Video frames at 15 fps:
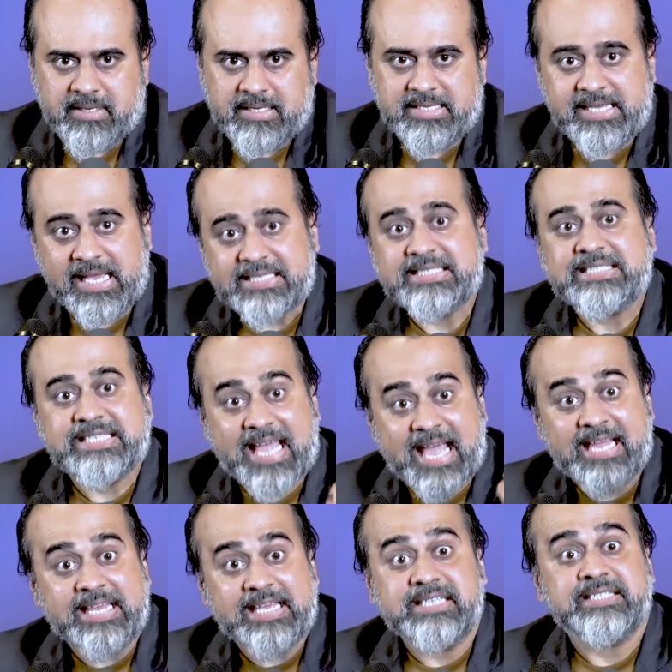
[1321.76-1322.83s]
Yes
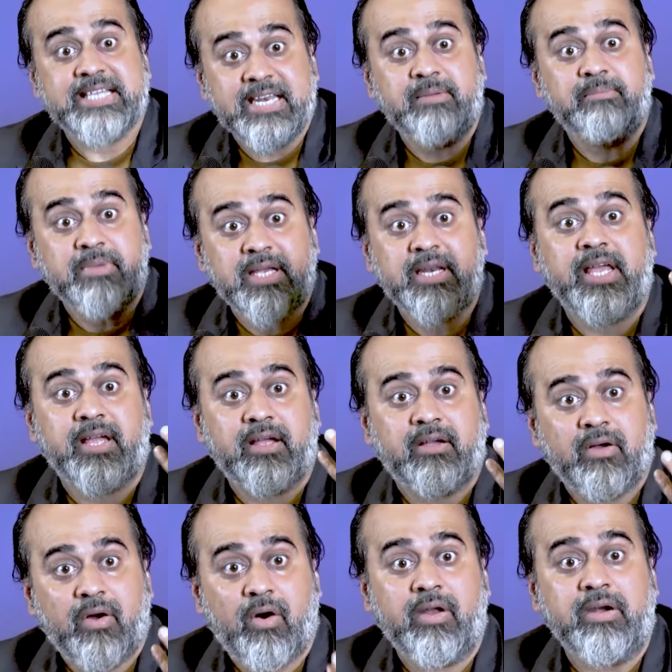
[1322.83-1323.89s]
carries any
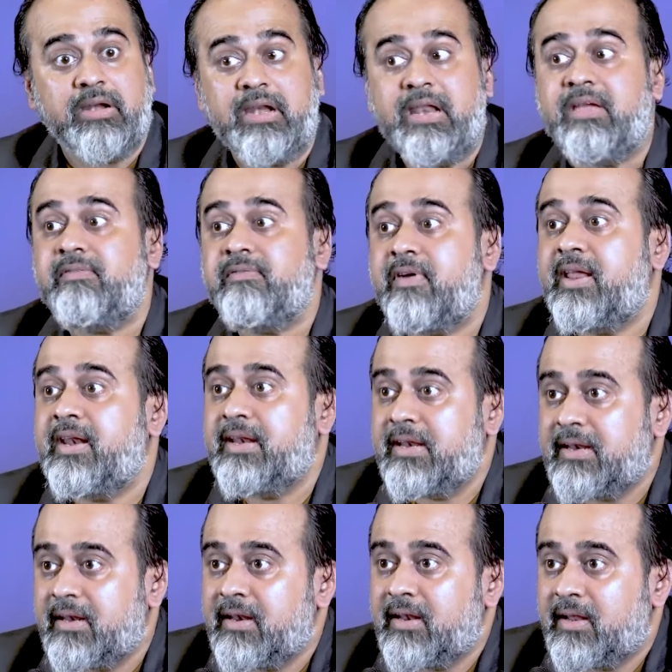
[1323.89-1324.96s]
meaning only
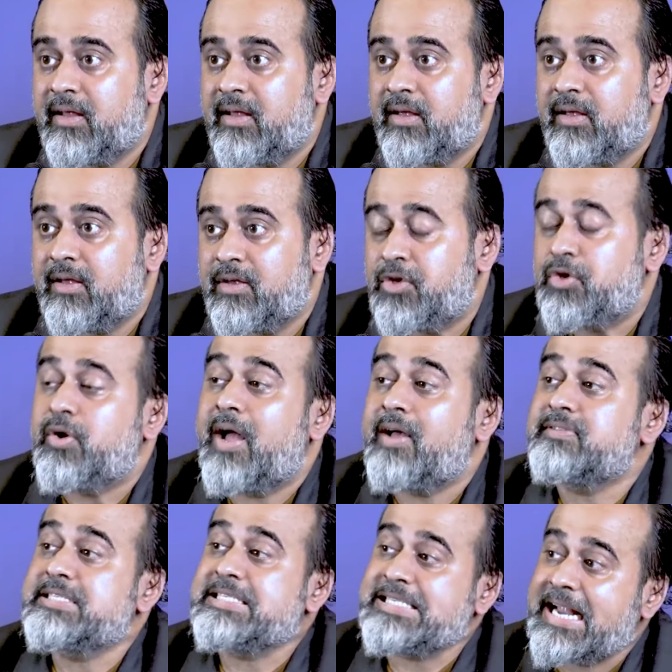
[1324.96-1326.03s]
when you
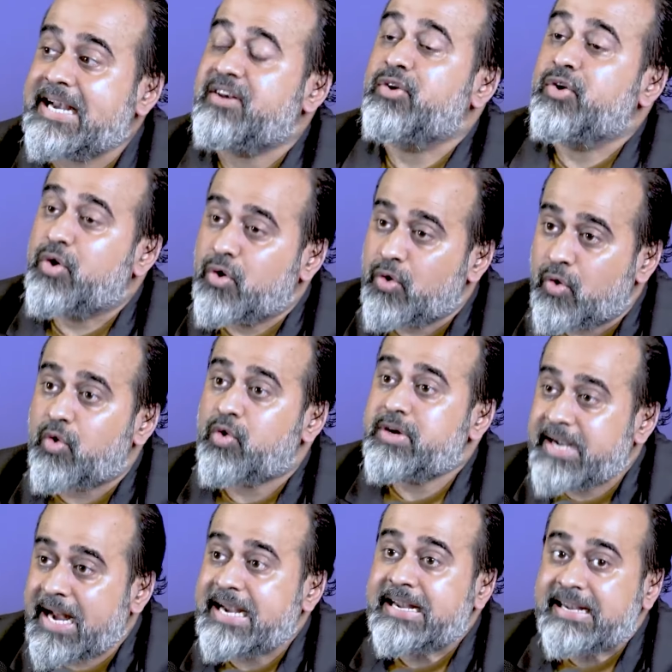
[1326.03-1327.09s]
have said no
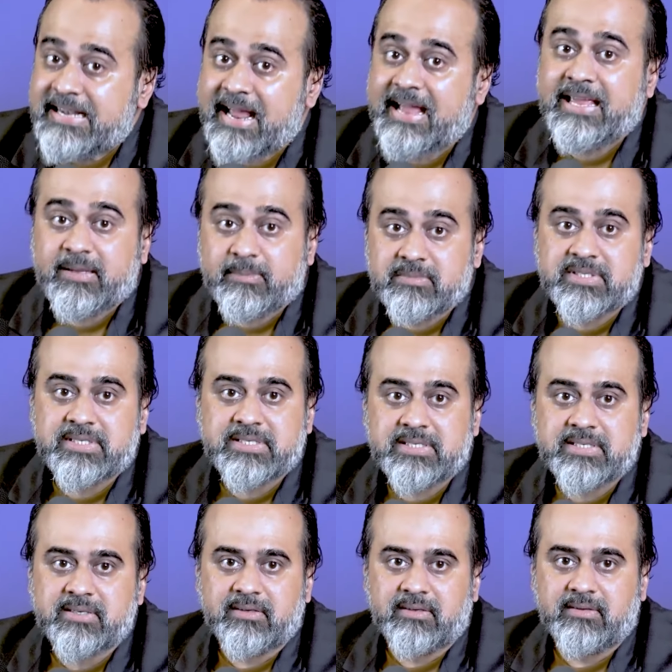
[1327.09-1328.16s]
10
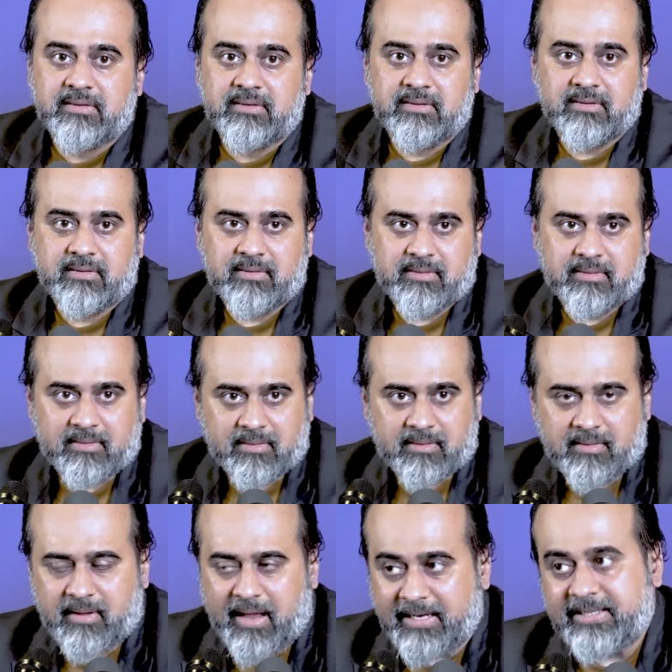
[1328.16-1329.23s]
times.
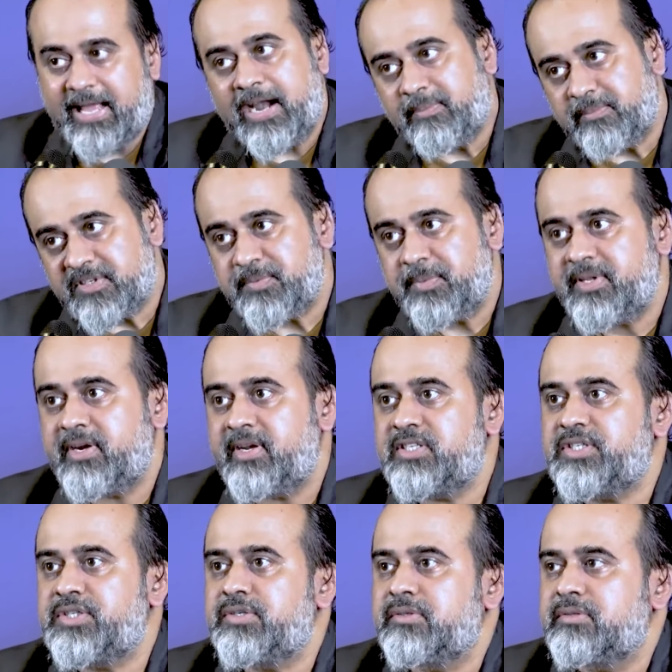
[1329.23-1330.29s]
And that must be the
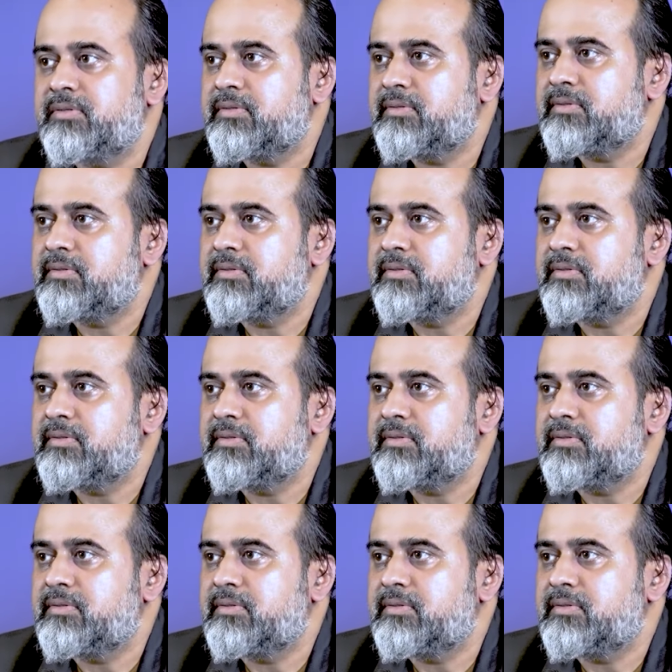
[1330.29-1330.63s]
ratio.